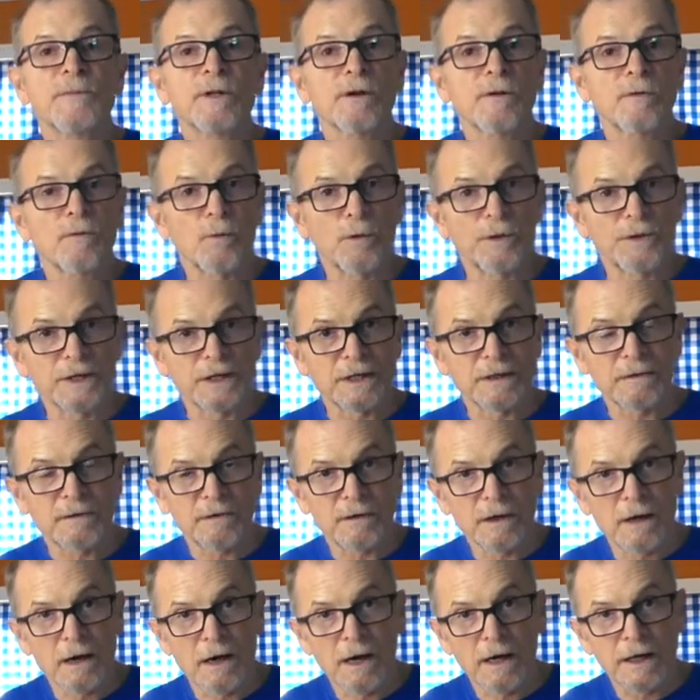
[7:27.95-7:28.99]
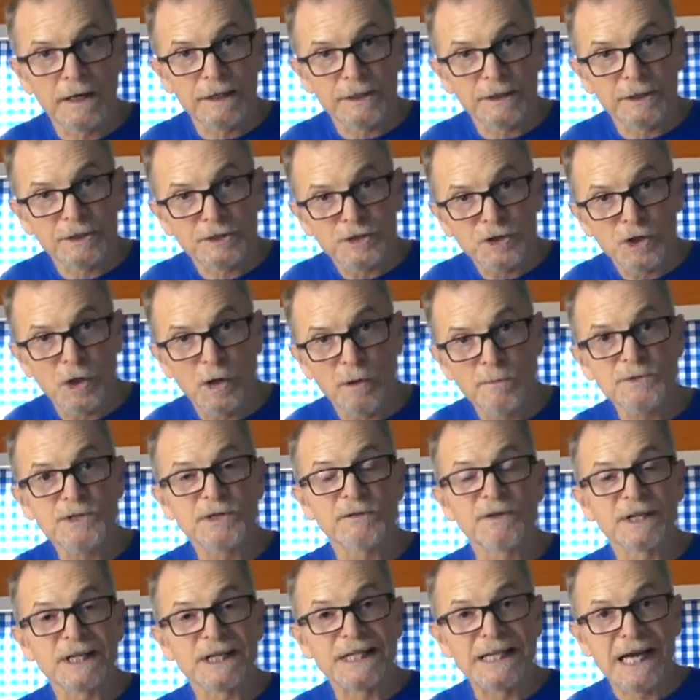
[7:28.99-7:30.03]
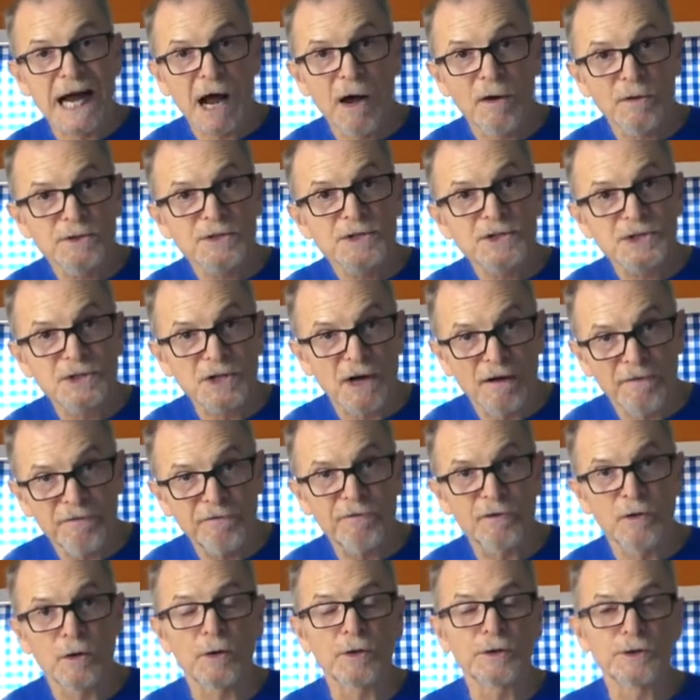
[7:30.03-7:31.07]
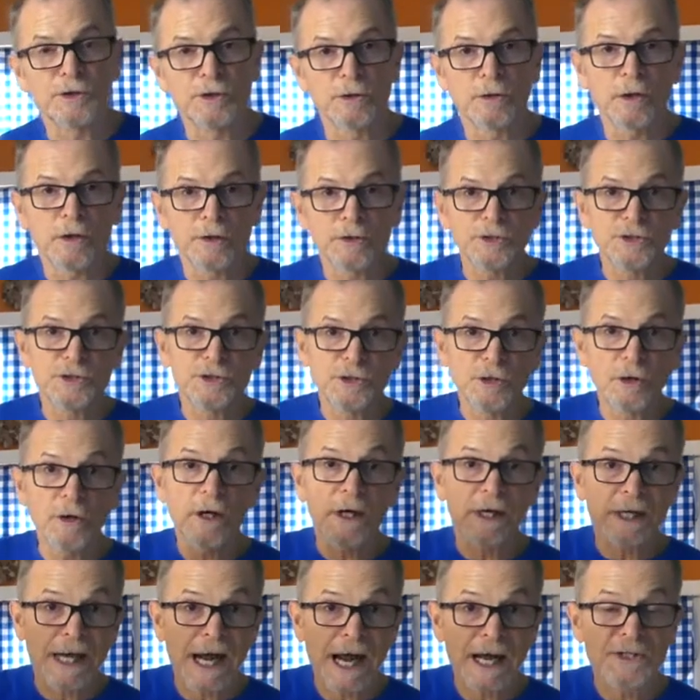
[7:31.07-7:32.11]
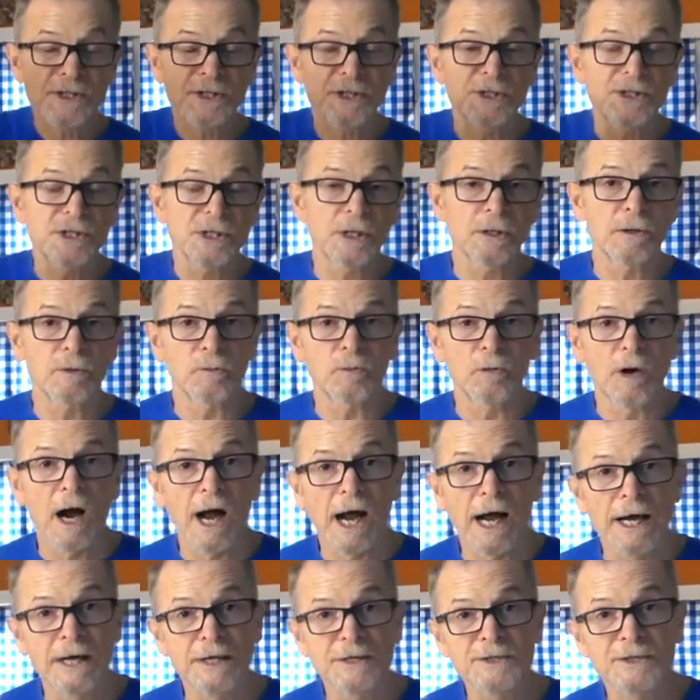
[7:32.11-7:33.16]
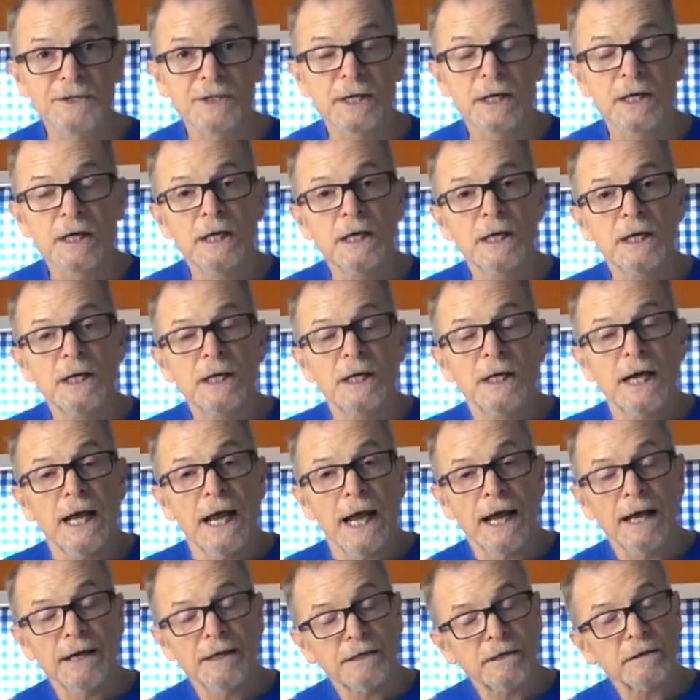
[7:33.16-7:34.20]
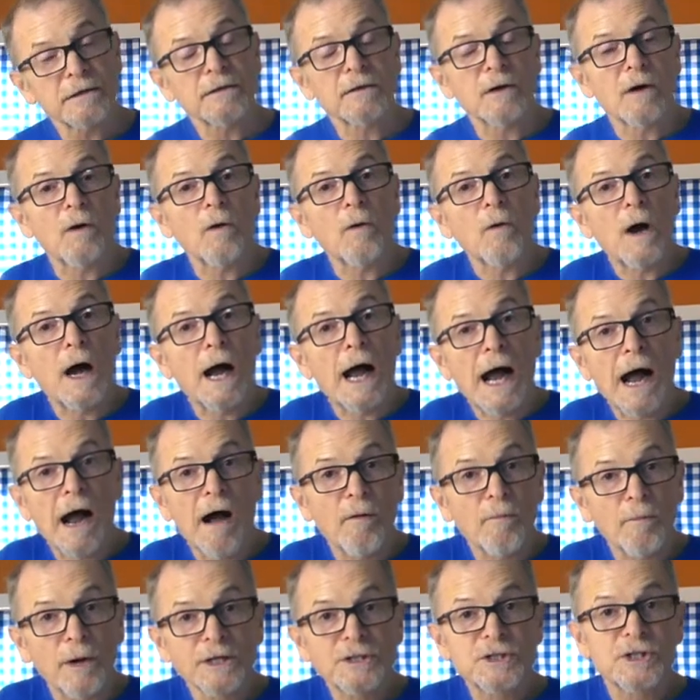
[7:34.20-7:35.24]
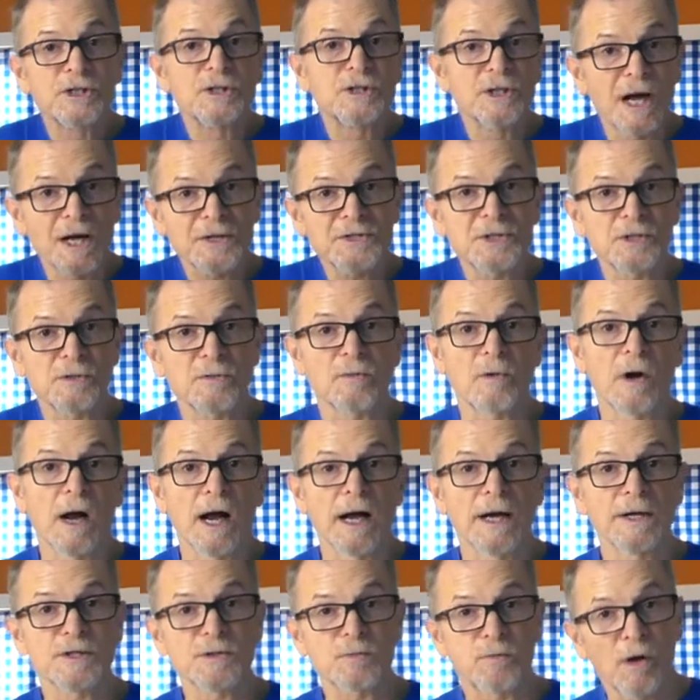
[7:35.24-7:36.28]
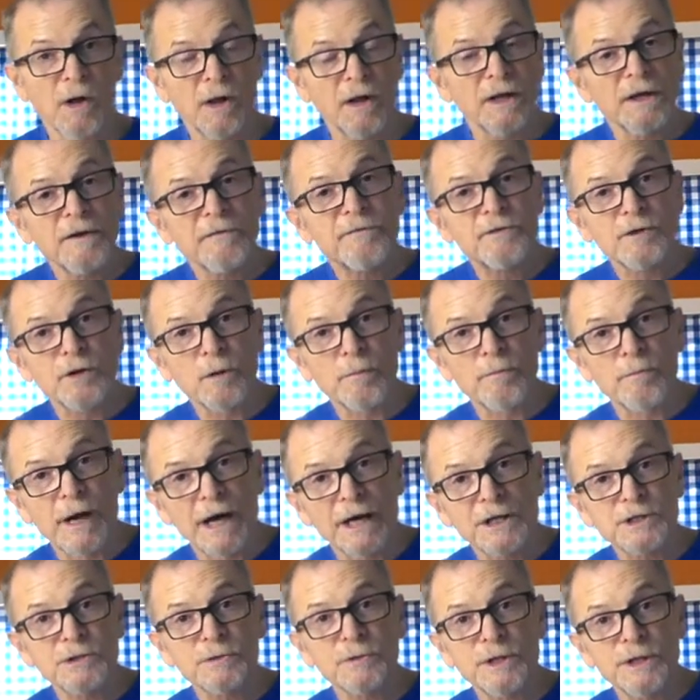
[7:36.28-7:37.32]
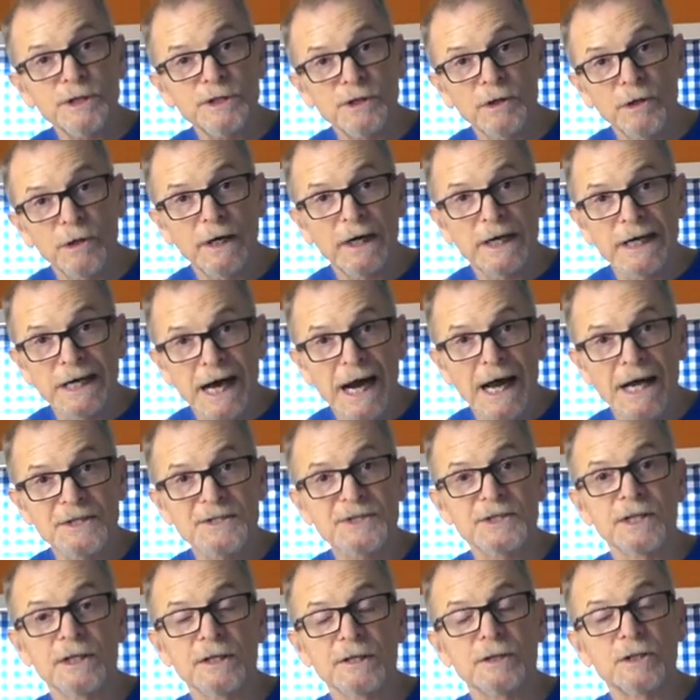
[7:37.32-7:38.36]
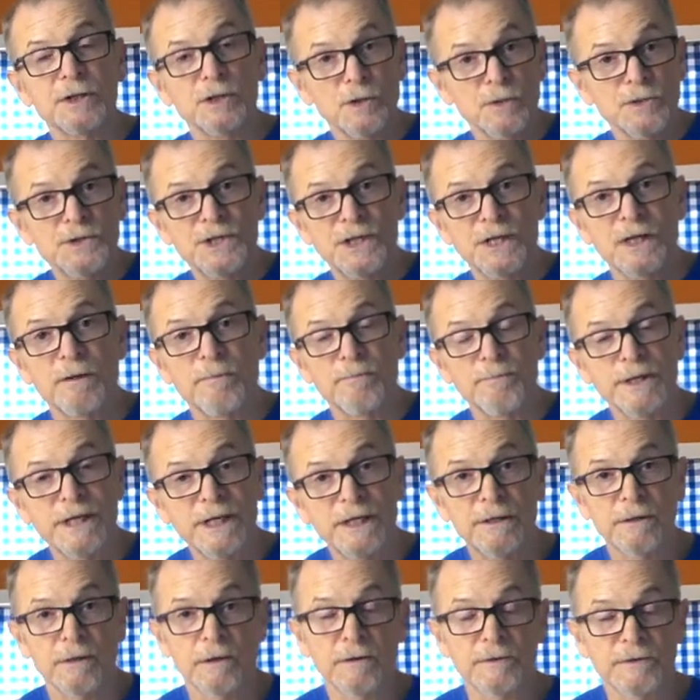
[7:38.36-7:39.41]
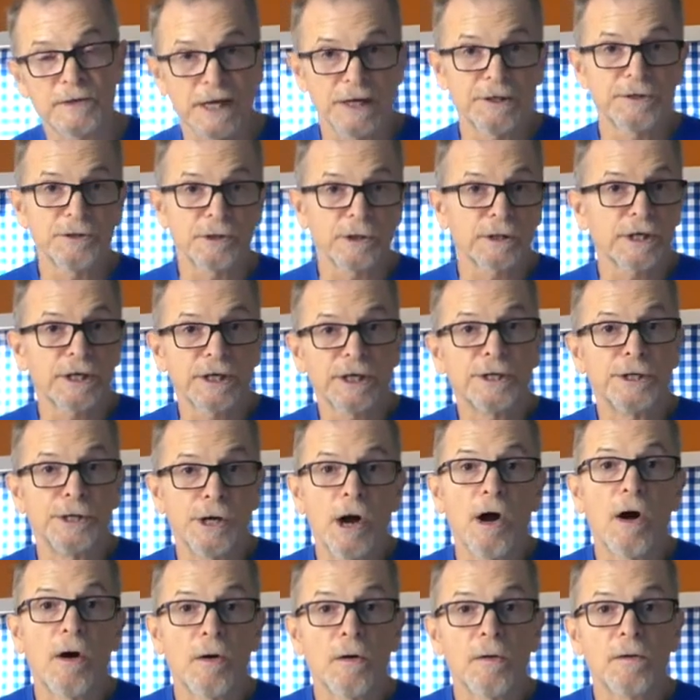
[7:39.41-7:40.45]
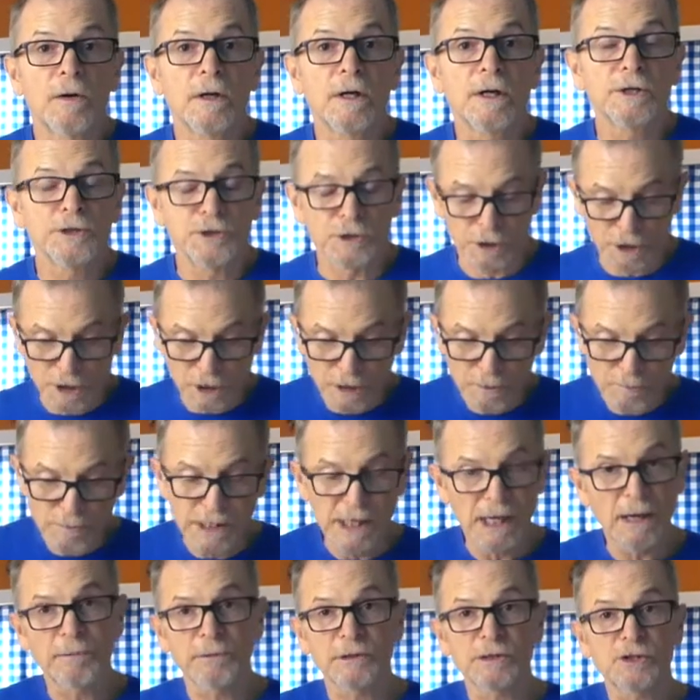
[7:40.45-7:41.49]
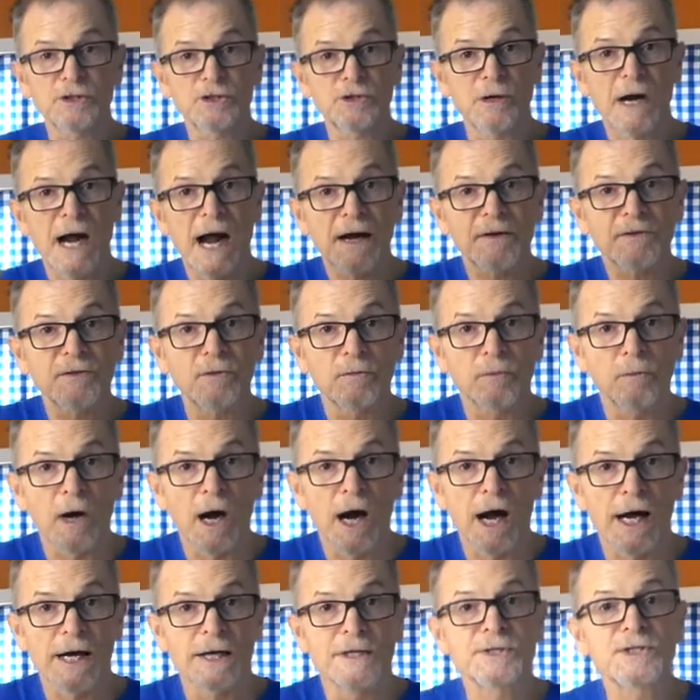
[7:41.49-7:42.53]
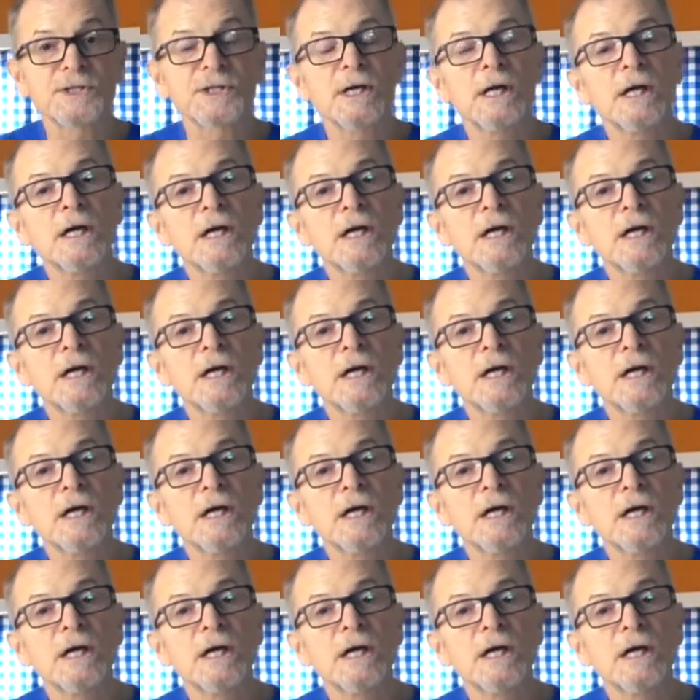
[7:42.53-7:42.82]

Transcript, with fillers: with a uh, in terms of a gout sufferer, your uric acid's going to rise. And how much does it rise? Well, if you're measuring uric acid using a meter, then you're going to know. You're going to be able to track the rise.